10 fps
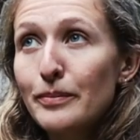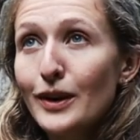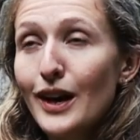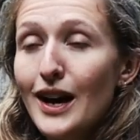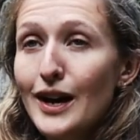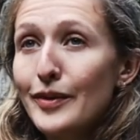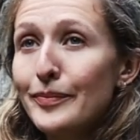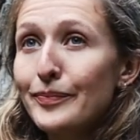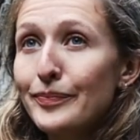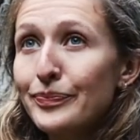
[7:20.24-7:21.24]
but
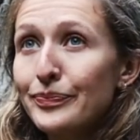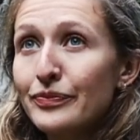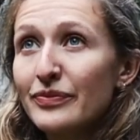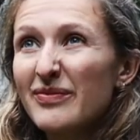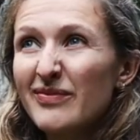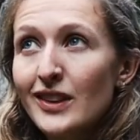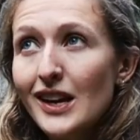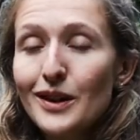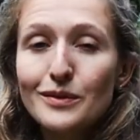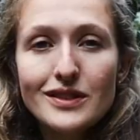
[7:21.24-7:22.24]

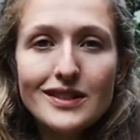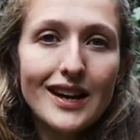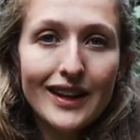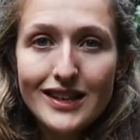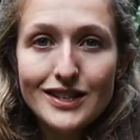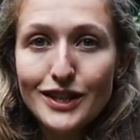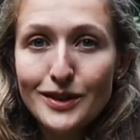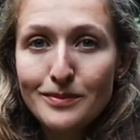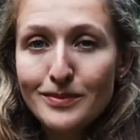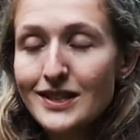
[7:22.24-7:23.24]
yeah, we'll see how they
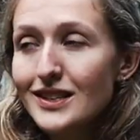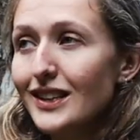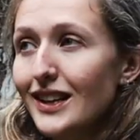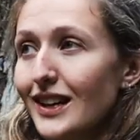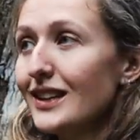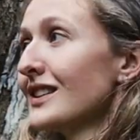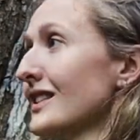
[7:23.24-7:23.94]
do basically.